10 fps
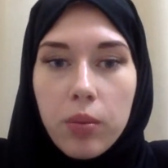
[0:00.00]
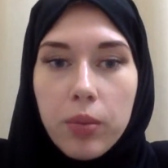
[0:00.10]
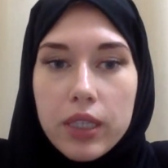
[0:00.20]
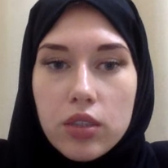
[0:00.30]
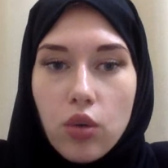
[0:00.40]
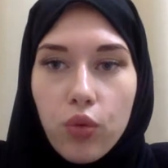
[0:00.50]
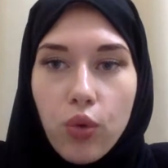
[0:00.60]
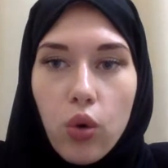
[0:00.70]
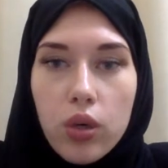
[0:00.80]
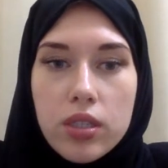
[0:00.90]
But
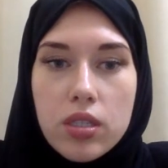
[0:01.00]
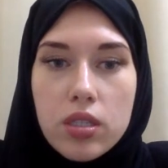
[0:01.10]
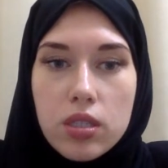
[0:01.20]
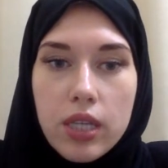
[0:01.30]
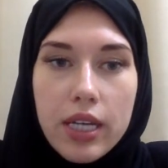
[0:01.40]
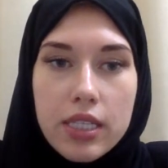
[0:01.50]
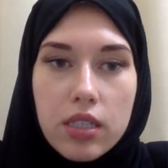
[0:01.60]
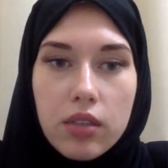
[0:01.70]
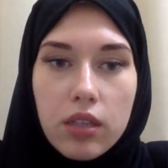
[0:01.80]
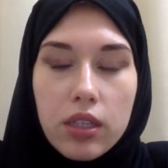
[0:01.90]
of course,
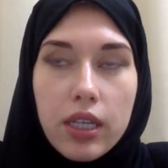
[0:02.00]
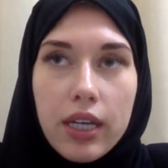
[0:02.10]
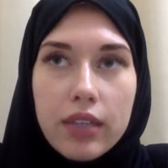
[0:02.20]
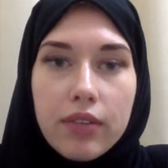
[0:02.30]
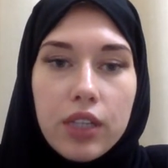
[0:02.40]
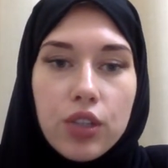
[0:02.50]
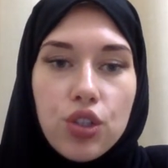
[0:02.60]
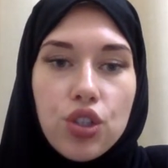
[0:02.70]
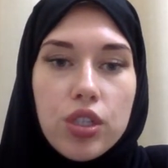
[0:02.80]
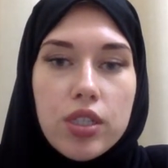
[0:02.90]
the
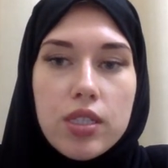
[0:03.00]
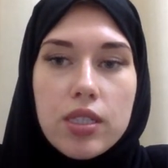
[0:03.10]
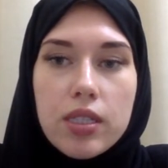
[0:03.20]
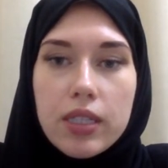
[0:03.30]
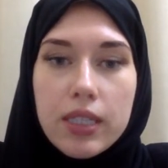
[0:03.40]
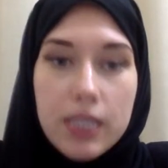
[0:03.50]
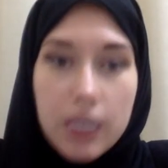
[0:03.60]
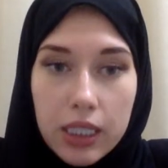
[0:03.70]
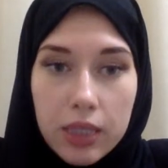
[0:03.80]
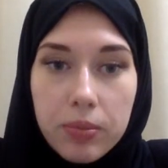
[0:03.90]
advantage is the
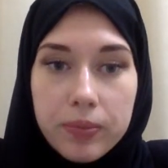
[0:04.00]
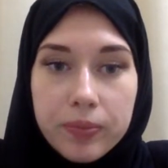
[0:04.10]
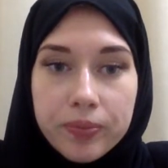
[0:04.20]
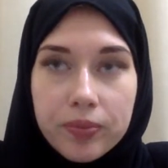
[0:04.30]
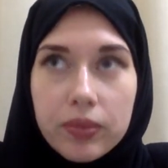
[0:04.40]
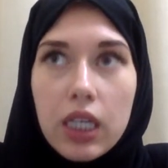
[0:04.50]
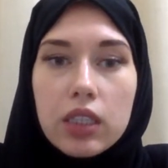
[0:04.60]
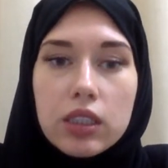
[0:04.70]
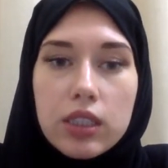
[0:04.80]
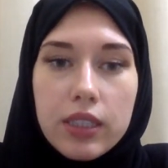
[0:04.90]
time
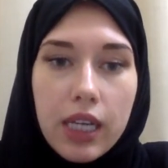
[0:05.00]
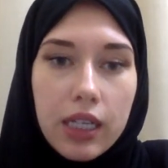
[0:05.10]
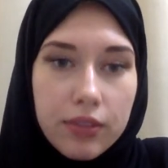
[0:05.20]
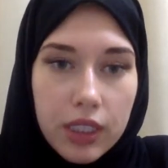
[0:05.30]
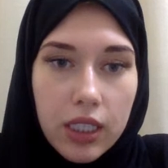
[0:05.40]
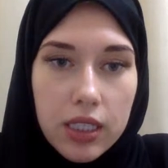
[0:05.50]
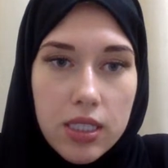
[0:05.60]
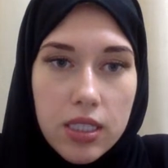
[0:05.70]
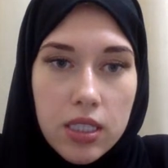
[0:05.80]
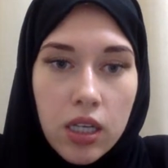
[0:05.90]
and the
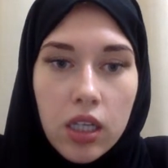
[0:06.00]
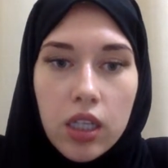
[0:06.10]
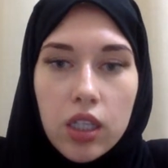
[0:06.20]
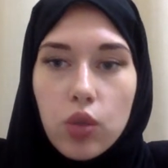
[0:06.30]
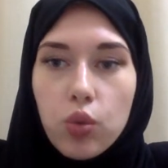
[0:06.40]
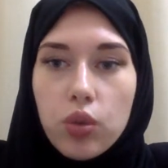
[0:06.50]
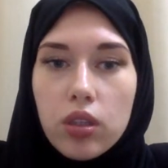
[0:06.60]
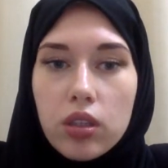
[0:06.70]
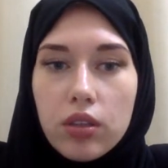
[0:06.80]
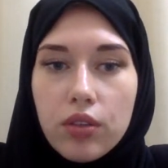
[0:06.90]
convenience. You
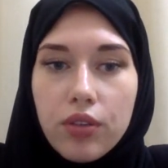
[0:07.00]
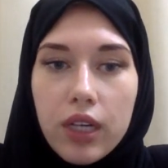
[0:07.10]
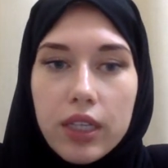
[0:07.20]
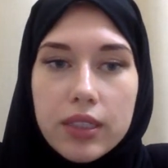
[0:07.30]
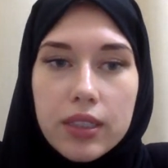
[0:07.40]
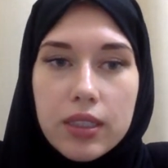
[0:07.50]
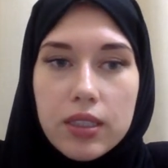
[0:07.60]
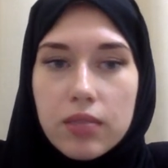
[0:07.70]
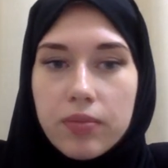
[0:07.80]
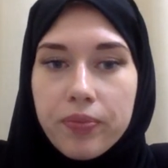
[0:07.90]
will find it
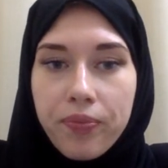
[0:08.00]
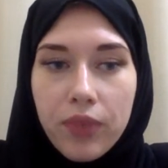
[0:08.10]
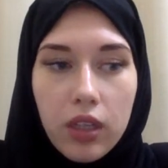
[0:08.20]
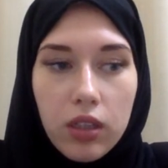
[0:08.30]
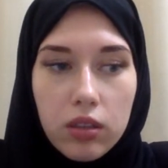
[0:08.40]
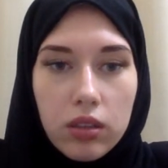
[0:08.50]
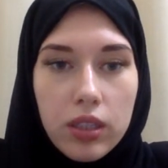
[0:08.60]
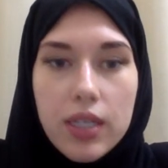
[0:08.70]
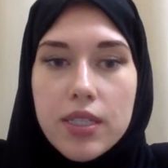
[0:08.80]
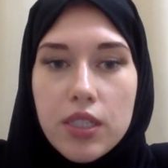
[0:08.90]

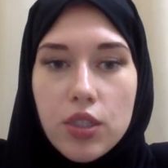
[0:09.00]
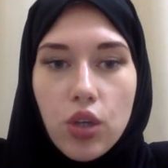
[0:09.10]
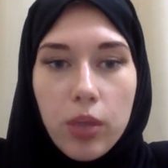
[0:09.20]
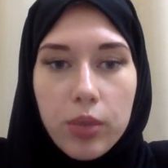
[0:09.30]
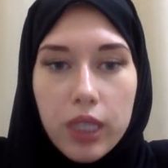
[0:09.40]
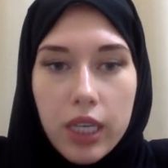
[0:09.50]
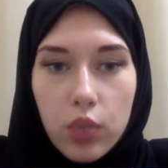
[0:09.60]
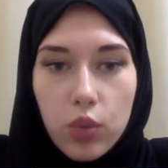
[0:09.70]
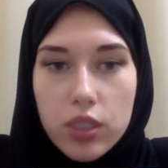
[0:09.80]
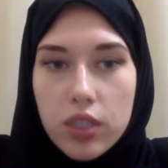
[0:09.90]
easy to
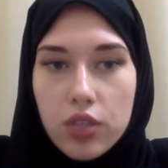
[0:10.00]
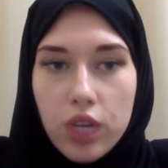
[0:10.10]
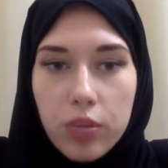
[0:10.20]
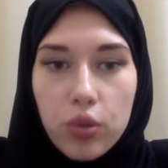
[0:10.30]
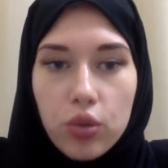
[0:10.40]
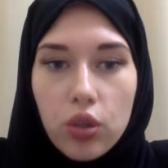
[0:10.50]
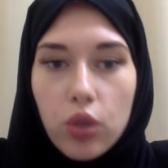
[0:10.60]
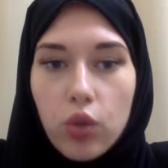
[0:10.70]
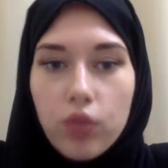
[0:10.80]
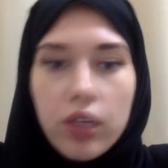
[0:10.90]
communicate with the tribunal.
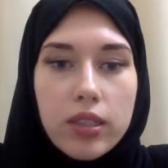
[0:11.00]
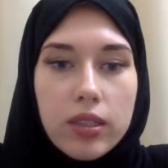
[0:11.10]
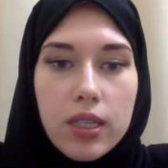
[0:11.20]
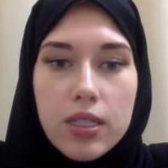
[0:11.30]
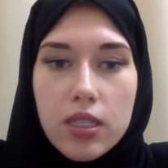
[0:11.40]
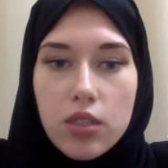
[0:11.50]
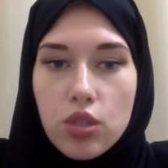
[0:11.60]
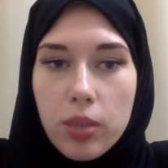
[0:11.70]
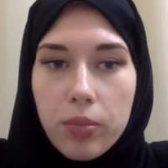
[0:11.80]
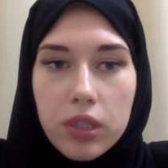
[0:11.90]
You will find it easy to
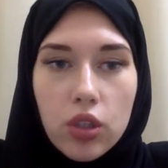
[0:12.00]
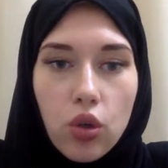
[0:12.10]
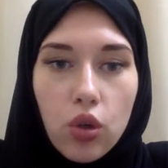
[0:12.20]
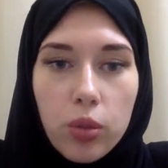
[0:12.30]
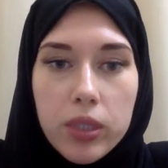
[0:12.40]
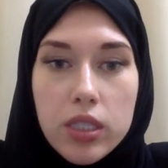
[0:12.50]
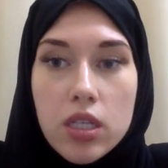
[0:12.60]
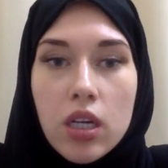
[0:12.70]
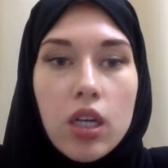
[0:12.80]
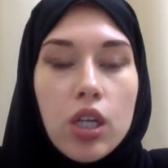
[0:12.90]
submit the documents.
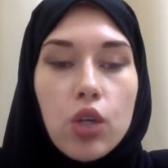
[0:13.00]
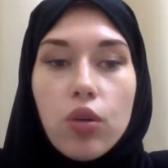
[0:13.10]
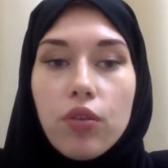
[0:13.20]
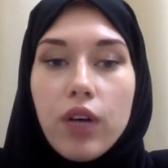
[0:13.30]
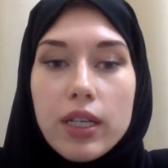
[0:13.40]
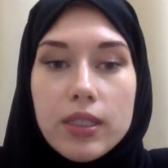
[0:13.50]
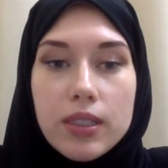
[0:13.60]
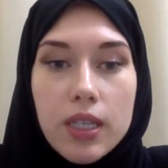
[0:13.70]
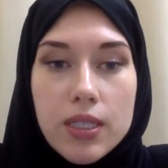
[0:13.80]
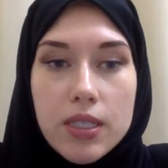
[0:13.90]
You will find it
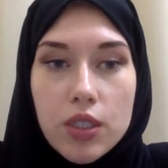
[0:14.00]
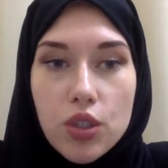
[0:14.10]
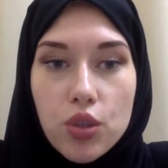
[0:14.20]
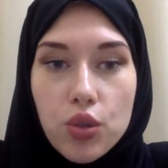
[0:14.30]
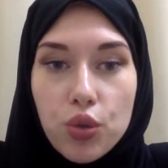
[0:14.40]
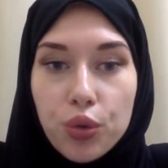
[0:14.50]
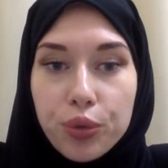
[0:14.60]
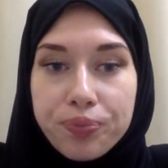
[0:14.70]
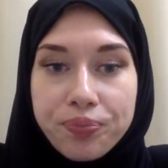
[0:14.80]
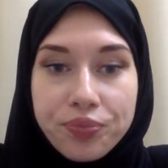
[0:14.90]
easy to